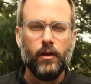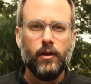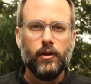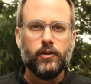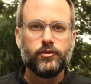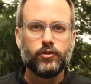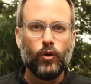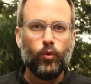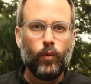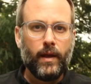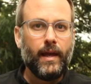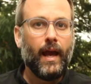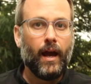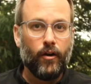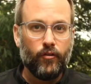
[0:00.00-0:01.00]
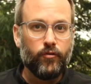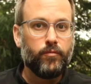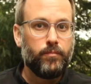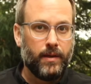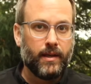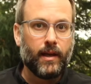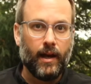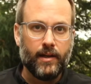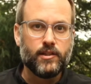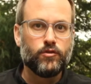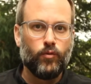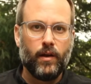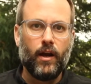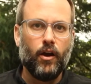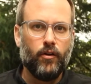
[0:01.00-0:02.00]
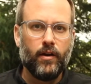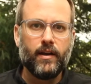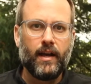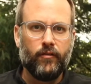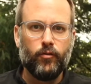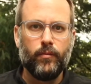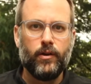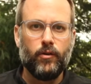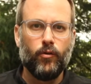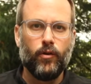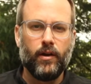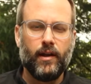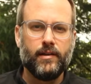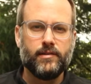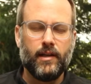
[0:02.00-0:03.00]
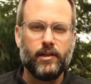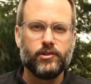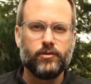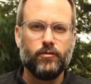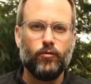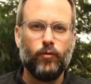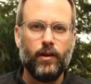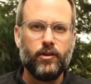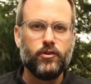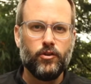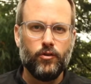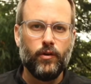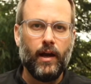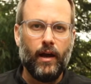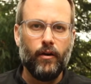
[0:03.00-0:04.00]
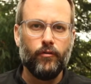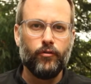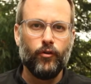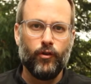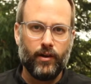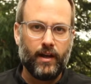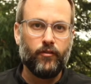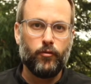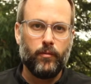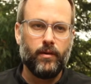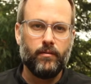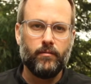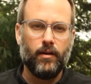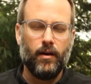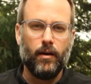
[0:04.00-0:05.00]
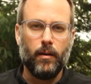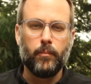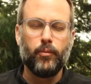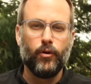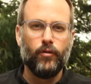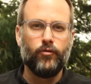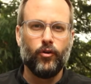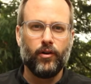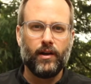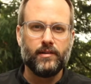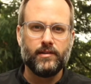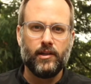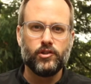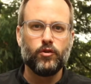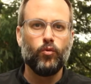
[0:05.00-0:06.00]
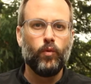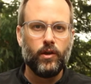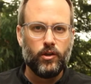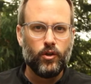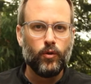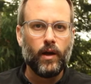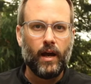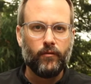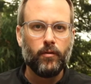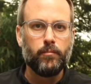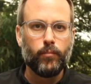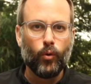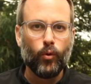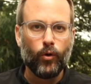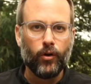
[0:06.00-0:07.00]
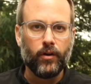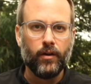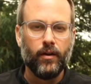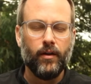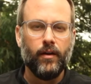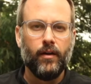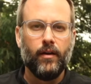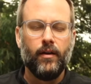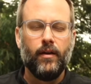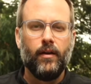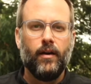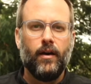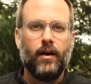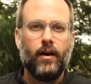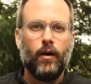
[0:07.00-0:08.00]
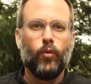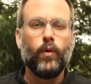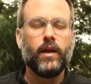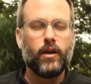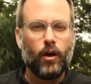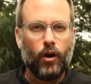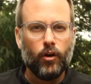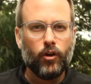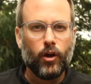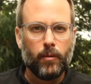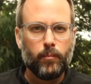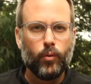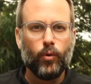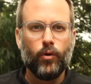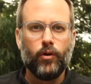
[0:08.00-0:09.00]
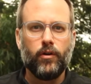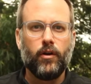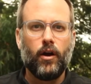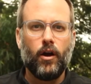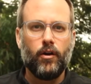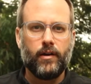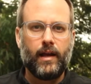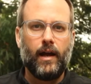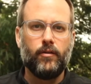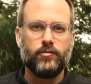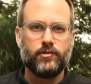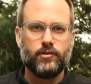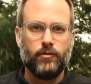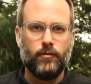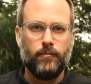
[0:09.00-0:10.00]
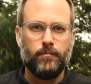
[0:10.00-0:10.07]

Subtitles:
So we have, because we are a government organization, we do have, or a government approved organization, we do have a board. We call our board our council.